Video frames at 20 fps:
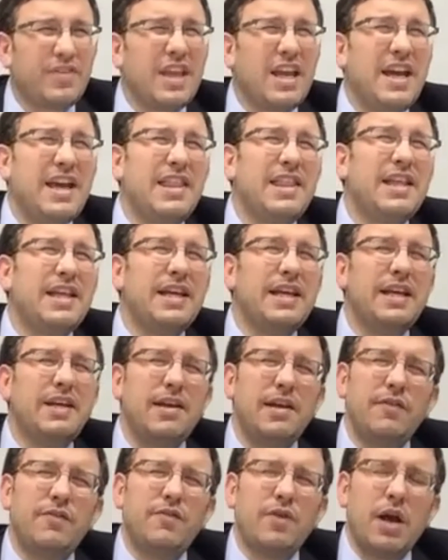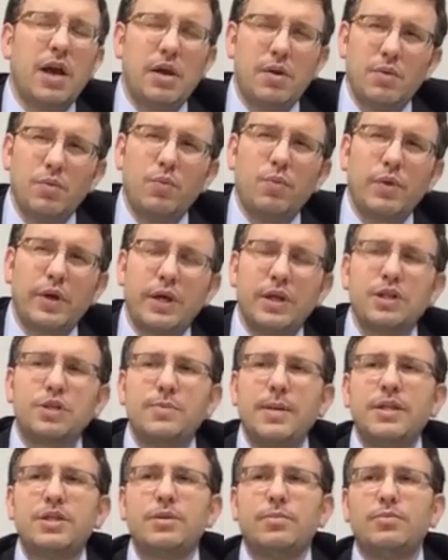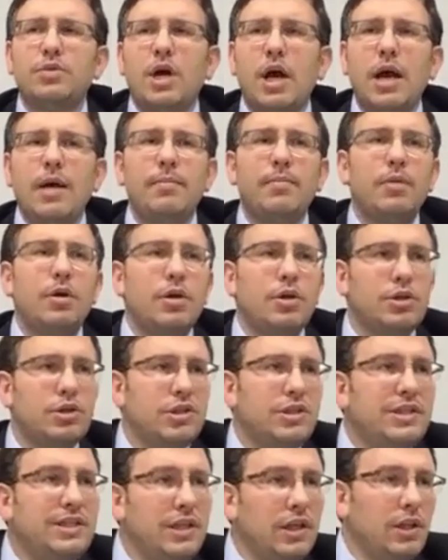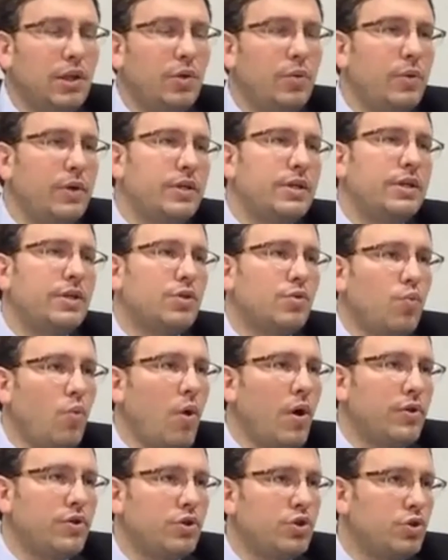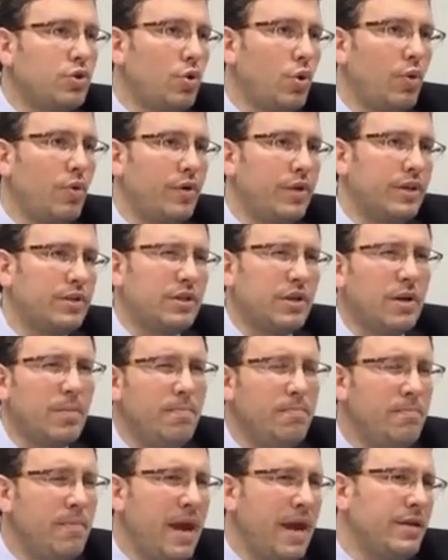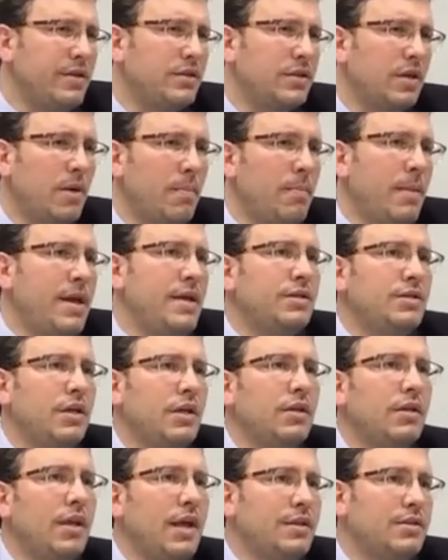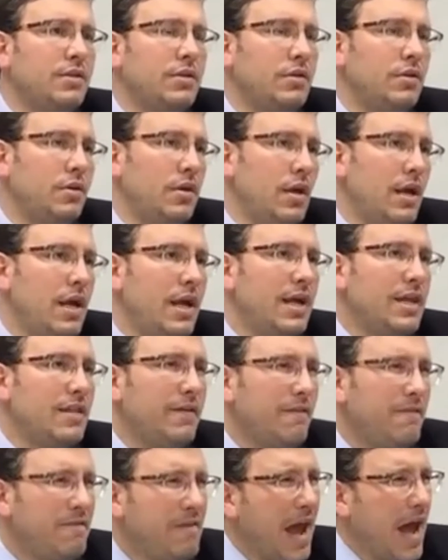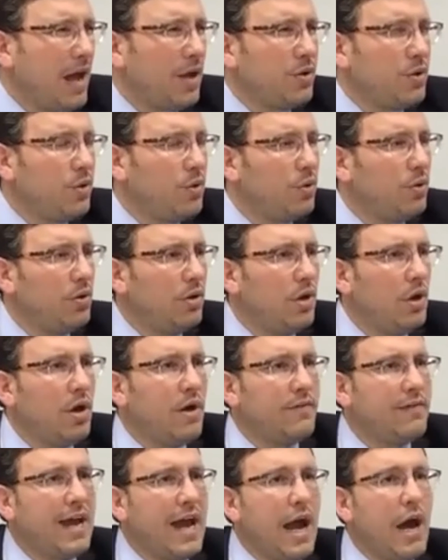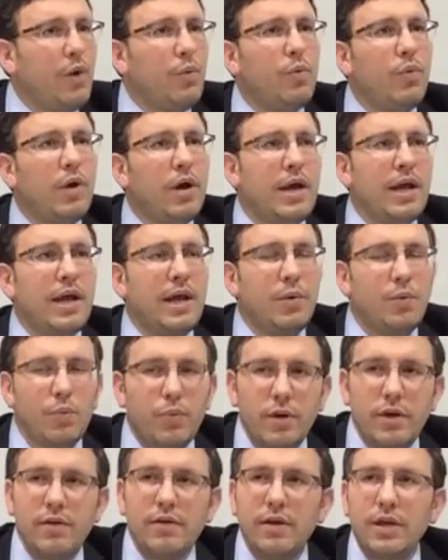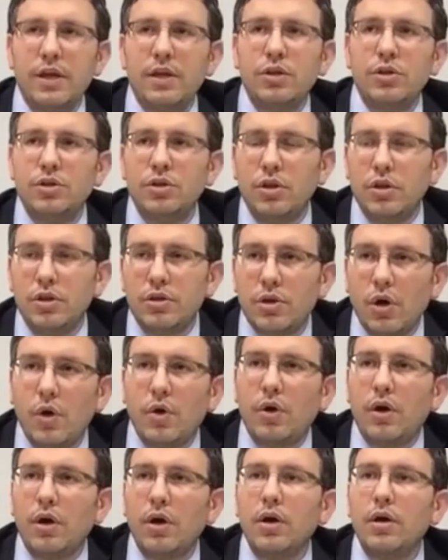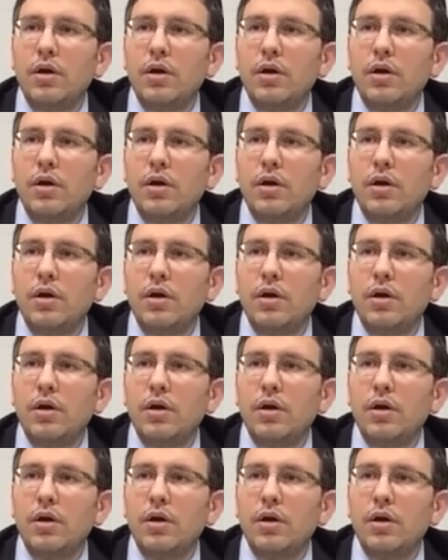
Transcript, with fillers: If we can spend some time dealing with this one story, it's an amazing, amazing lesson in the value of how we in Torah